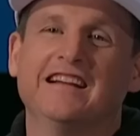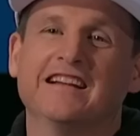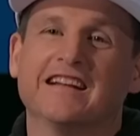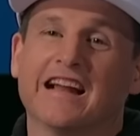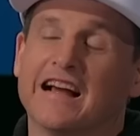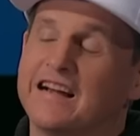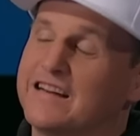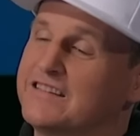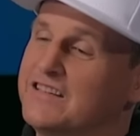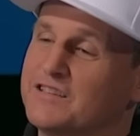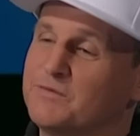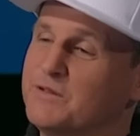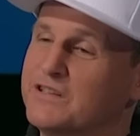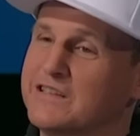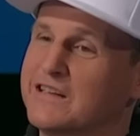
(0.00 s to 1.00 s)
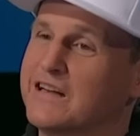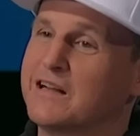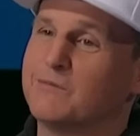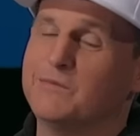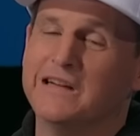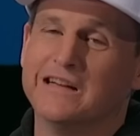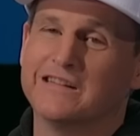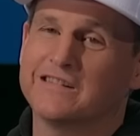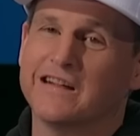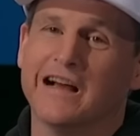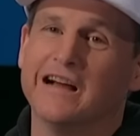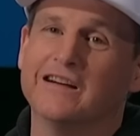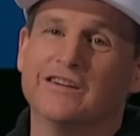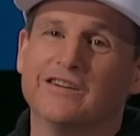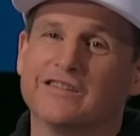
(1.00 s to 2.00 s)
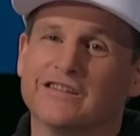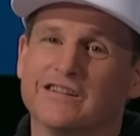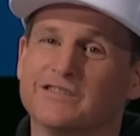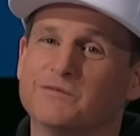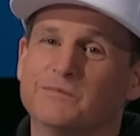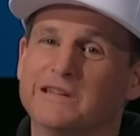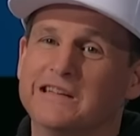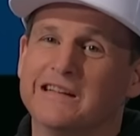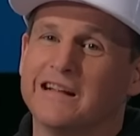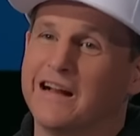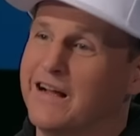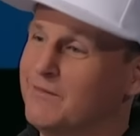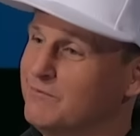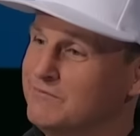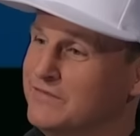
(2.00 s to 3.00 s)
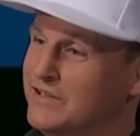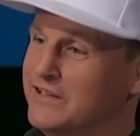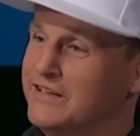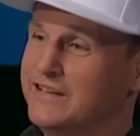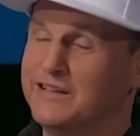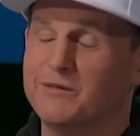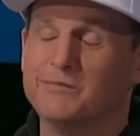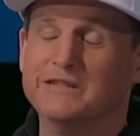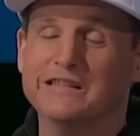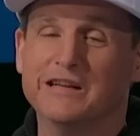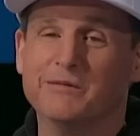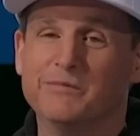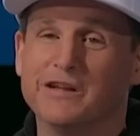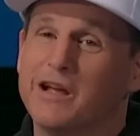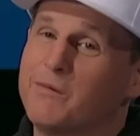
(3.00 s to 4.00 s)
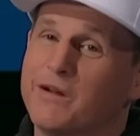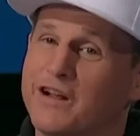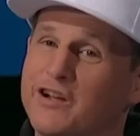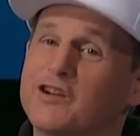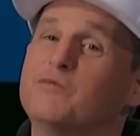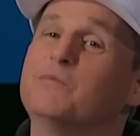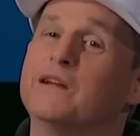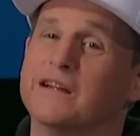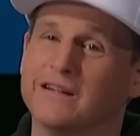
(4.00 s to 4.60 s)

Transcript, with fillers: Like, just because I got a mean skyhook doesn't mean that I'm gonna end up in the NBA, but I could be.